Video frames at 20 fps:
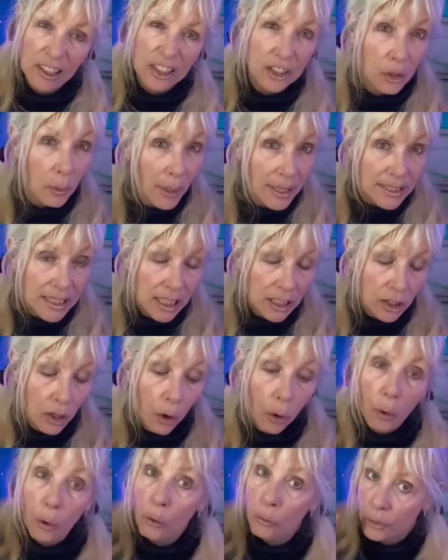So I did
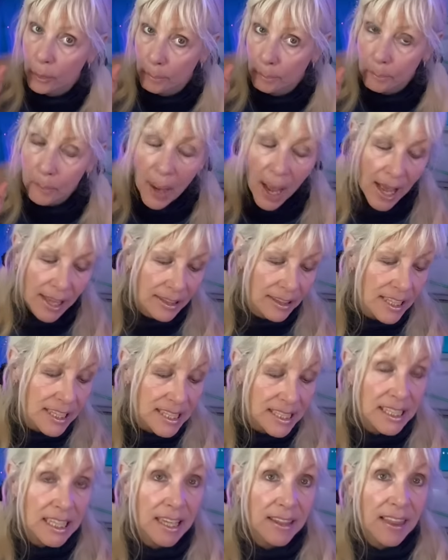go over, but
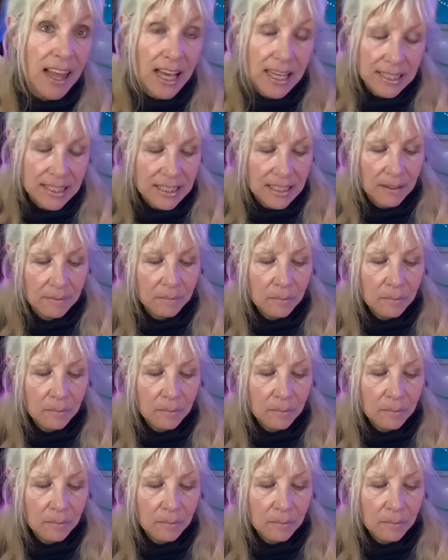listen to this.